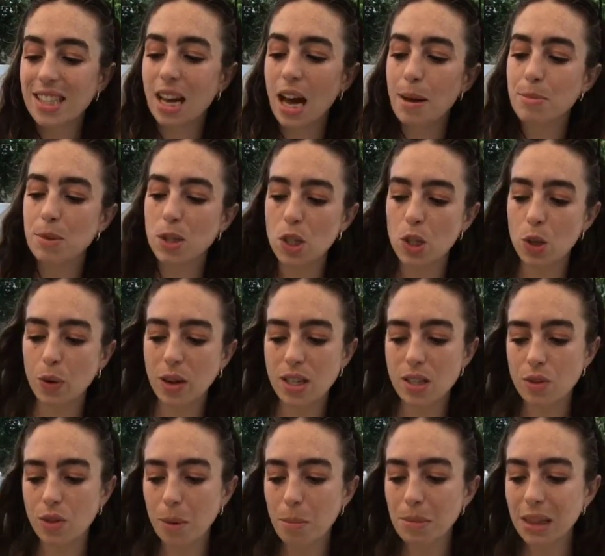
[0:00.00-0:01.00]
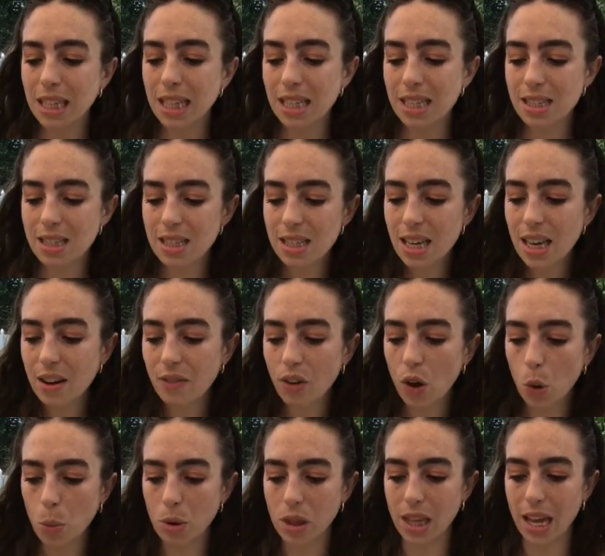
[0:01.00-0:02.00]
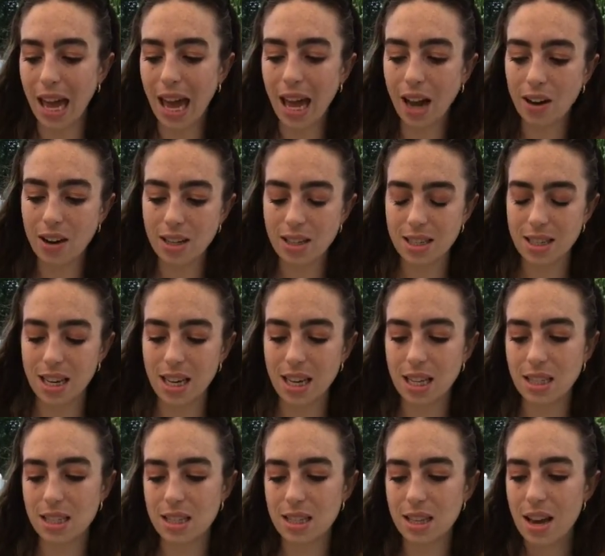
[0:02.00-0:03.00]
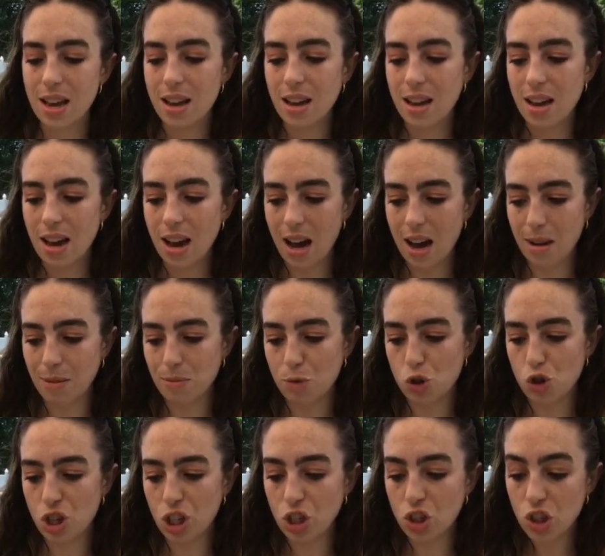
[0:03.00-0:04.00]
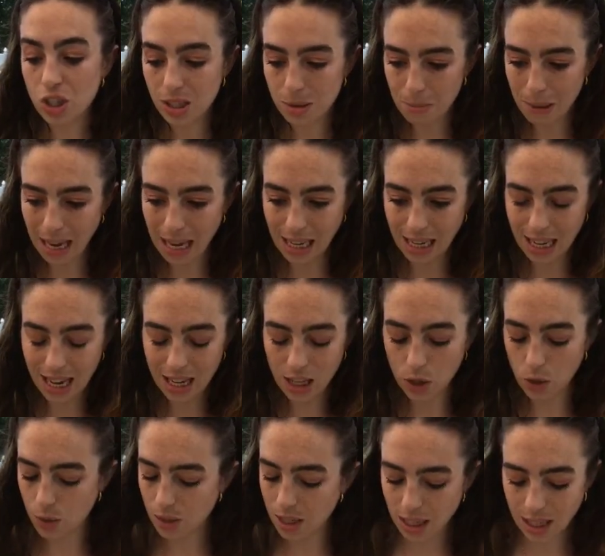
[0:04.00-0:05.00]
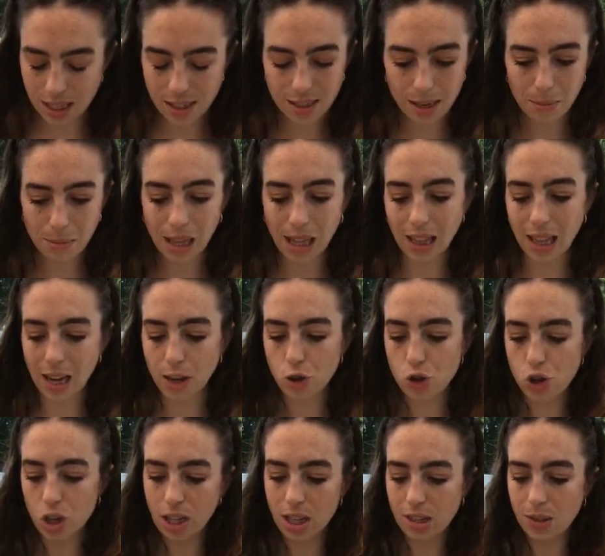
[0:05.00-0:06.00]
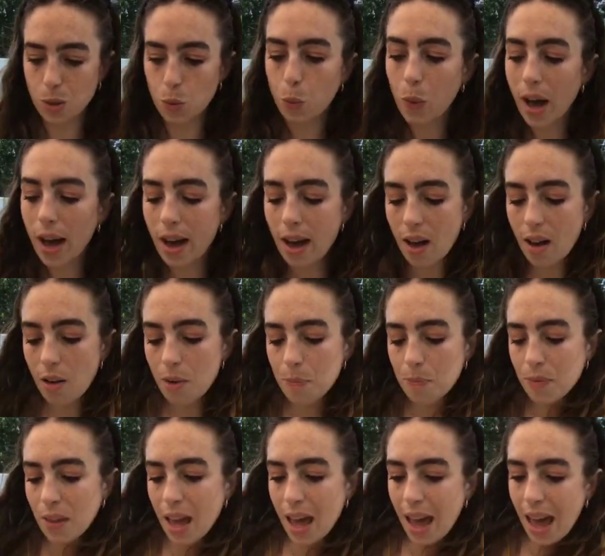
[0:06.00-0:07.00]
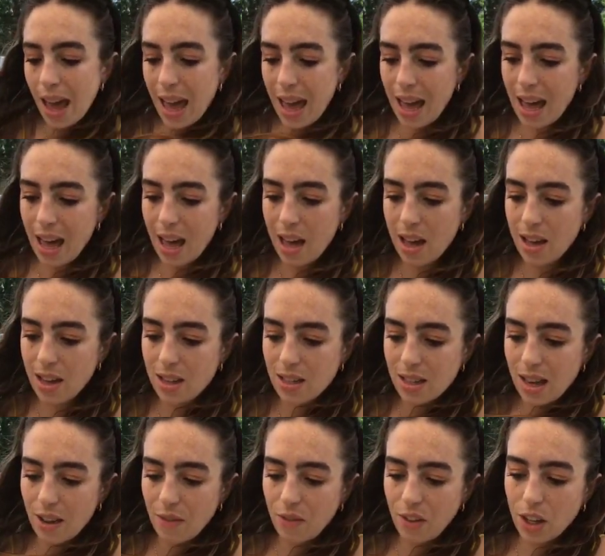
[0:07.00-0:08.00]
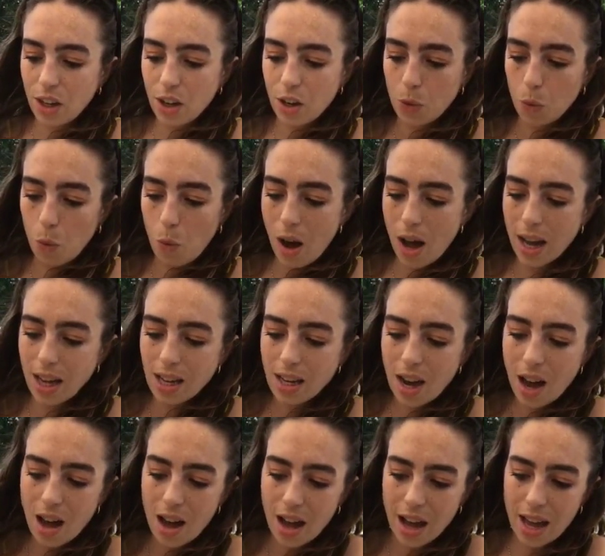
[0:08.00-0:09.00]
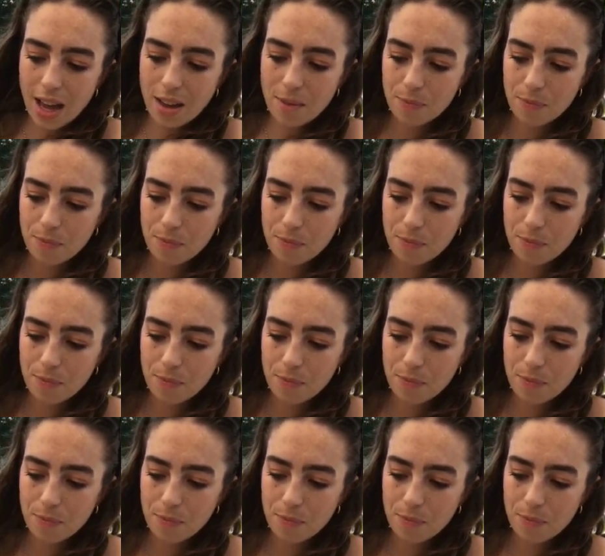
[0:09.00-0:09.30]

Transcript: comes to us from Lindsay of Home with the Harrisons. She just made it using the same collection as well, and I figured why not